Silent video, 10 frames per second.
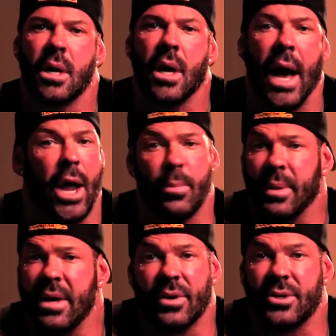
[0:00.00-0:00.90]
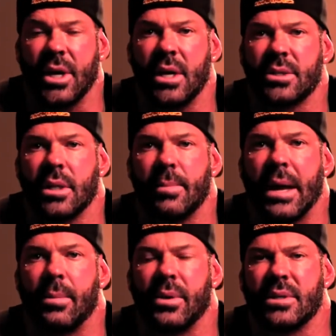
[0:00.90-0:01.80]
I don't believe are judged on the
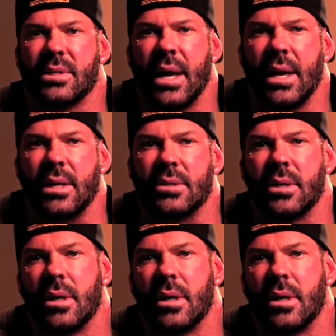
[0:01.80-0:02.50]
bodybuilding stage.